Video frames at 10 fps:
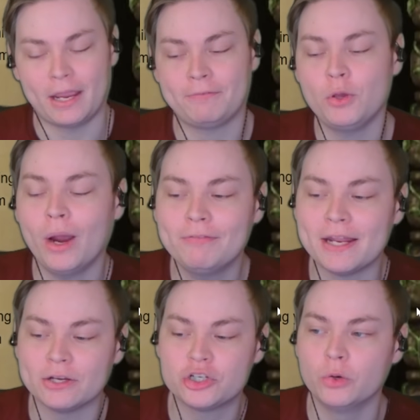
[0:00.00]
If you have an
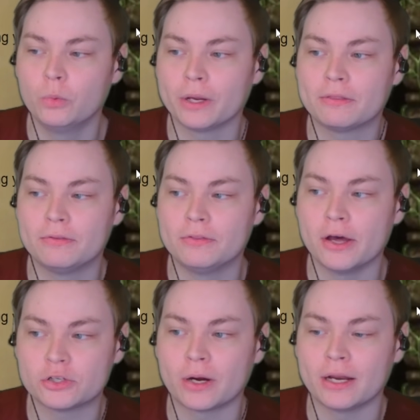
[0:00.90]
issue with
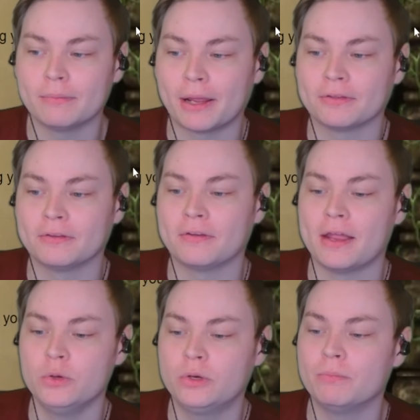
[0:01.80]
the training methods
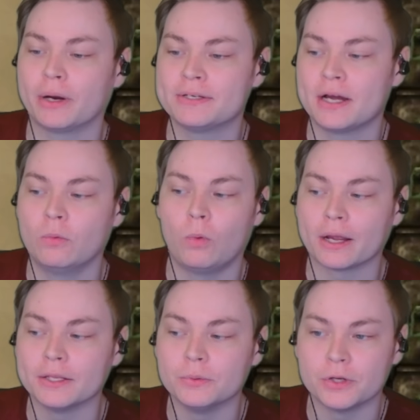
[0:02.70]
and you can break down
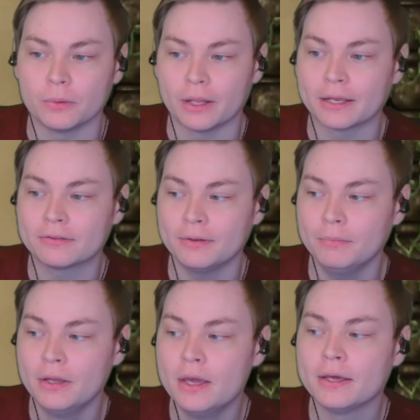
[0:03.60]
why you don't like them,